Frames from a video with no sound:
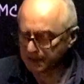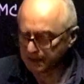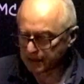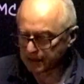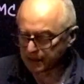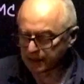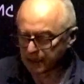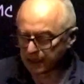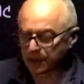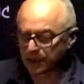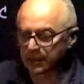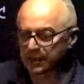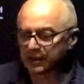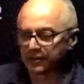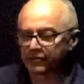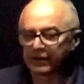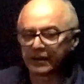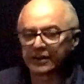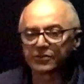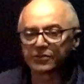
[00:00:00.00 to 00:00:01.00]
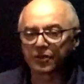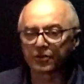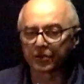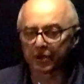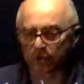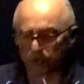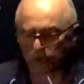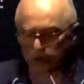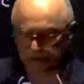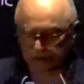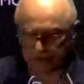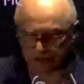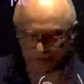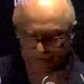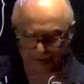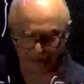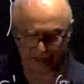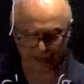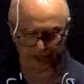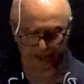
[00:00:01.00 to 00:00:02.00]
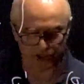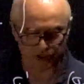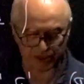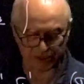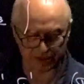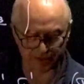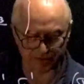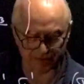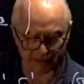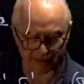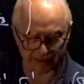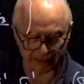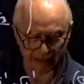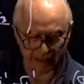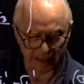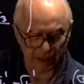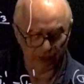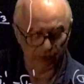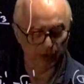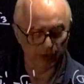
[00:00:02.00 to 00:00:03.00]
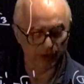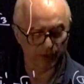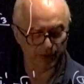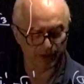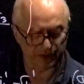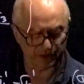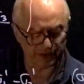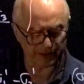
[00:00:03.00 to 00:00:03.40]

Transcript: the effect of the water vanishes, but when we do the